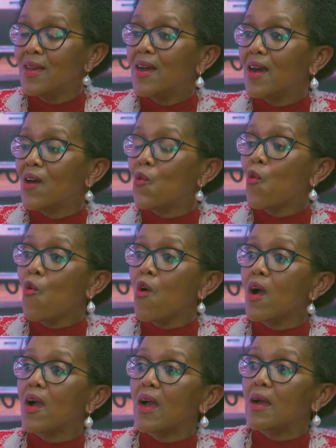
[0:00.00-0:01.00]
who
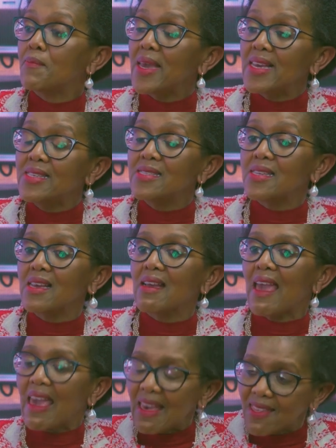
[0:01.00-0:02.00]
are amazing
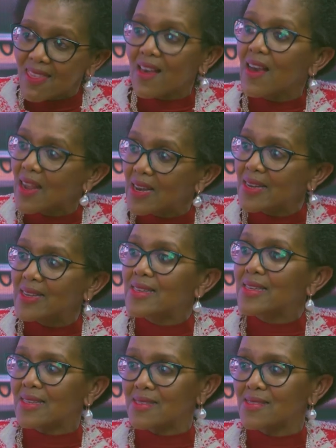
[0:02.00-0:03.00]
ethical
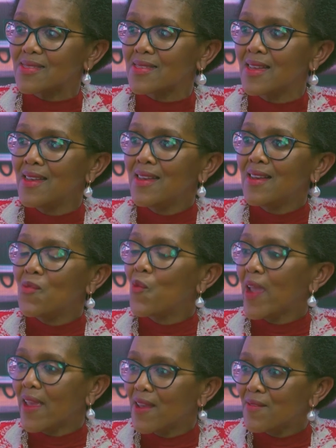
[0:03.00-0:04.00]
leaders
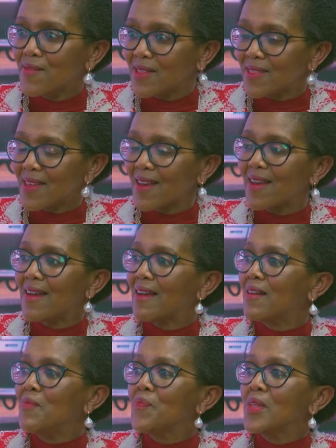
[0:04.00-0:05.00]
wherever they
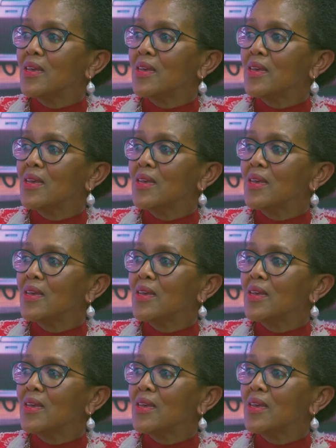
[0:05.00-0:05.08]
are.